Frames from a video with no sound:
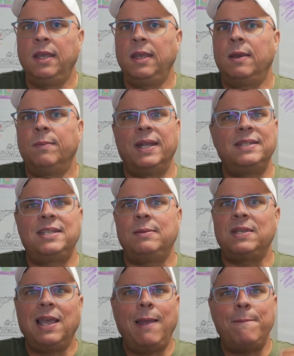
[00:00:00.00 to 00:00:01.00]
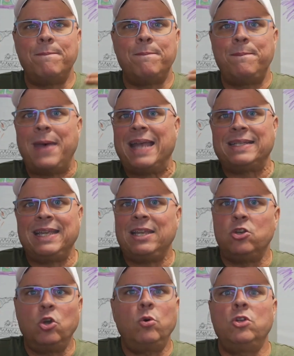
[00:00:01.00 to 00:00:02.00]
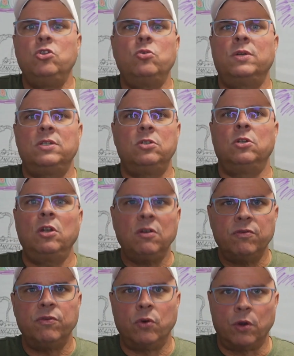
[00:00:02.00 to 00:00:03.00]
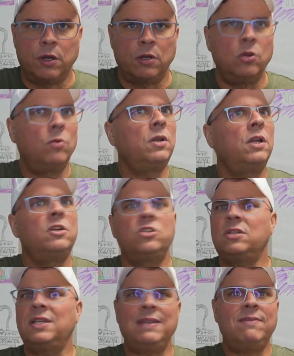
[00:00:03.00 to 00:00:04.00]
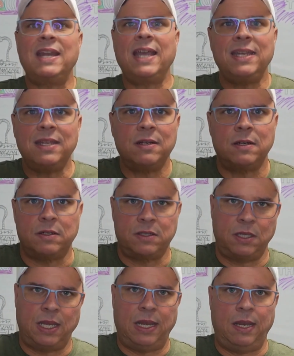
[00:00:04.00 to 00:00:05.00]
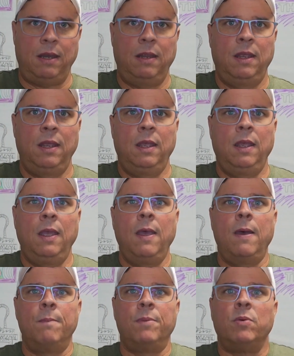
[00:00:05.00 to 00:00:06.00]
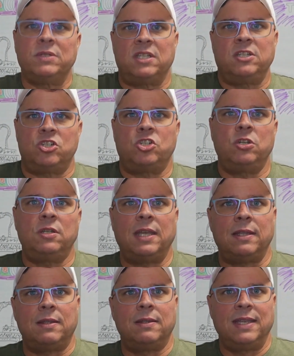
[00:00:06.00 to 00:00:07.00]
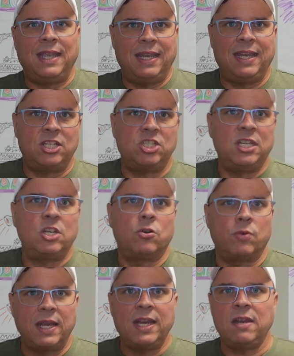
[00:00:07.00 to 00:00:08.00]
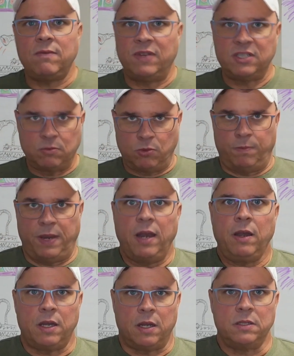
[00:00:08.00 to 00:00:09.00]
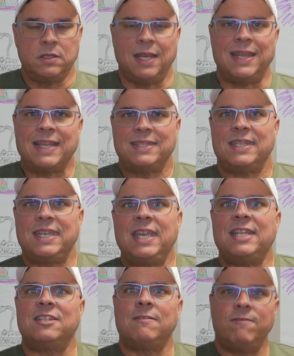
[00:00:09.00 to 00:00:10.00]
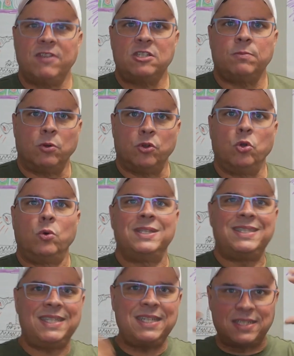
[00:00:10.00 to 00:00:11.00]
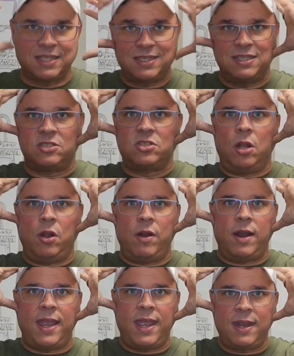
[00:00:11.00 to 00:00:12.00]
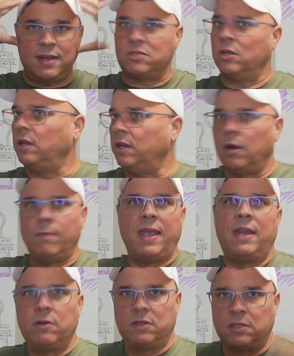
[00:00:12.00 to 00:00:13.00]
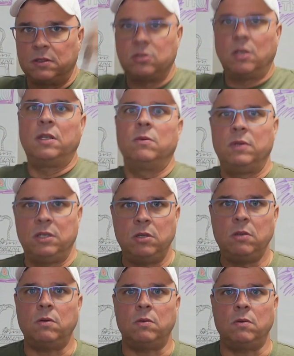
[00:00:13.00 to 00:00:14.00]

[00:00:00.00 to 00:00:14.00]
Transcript: But at the same time, back then, no one knew what to look for. No one understood. Even I didn't understand it. But once I understood that the ADHD created invisible barriers, and that's the key, it's invisible. No one sees it because it's all in our head. It's all in our mannerisms. It's all that we do.